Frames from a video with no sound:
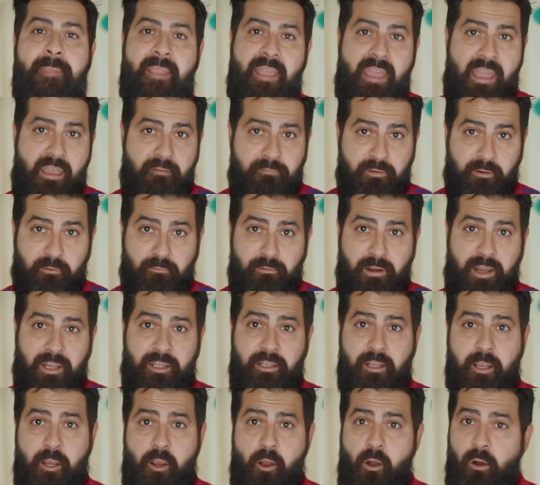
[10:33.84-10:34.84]
Have a great
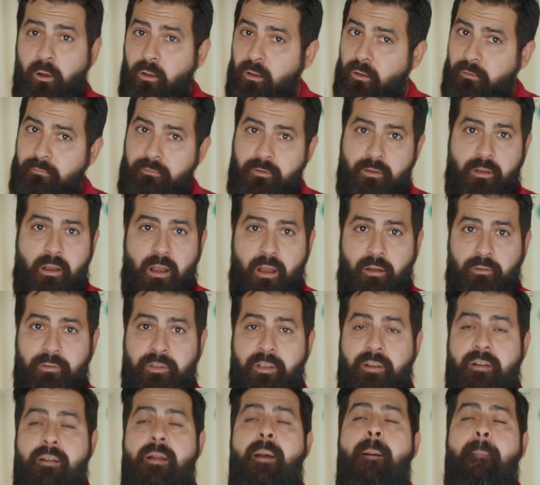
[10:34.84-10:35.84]
day, all of you out
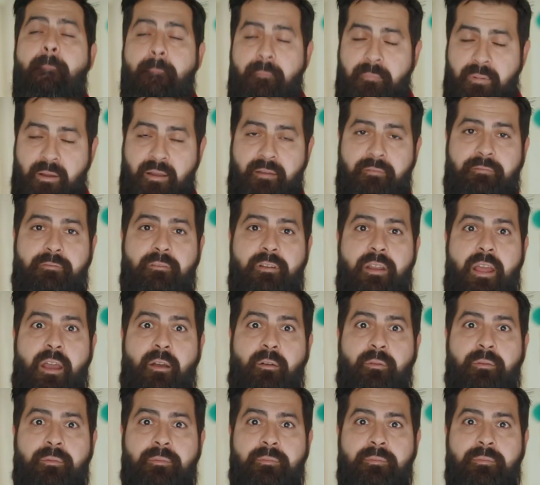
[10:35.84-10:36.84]
there. Bye for now.